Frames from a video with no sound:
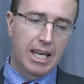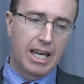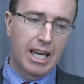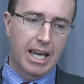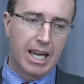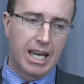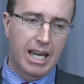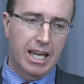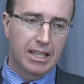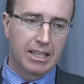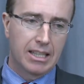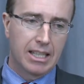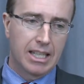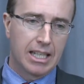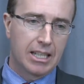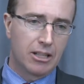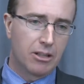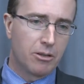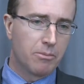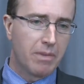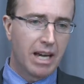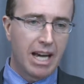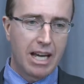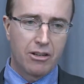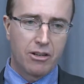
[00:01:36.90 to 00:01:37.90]
And
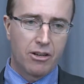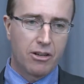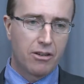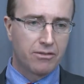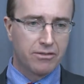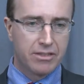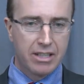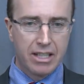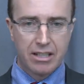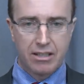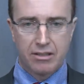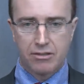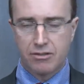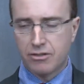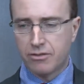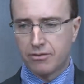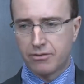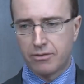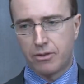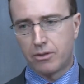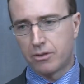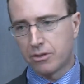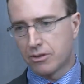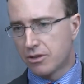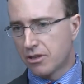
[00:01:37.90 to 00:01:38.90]
in a matter of years,
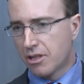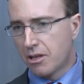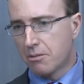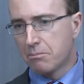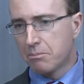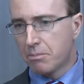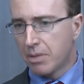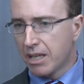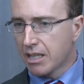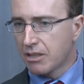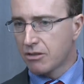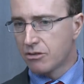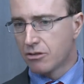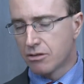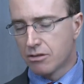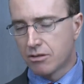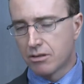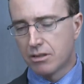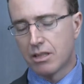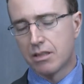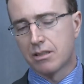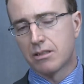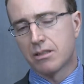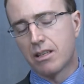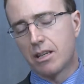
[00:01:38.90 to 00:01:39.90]
for some
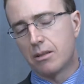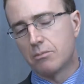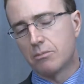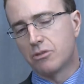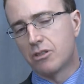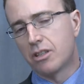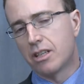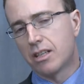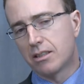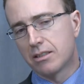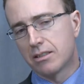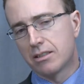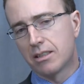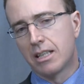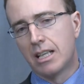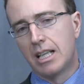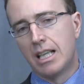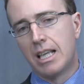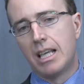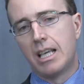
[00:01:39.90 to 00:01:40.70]
patients and subjects,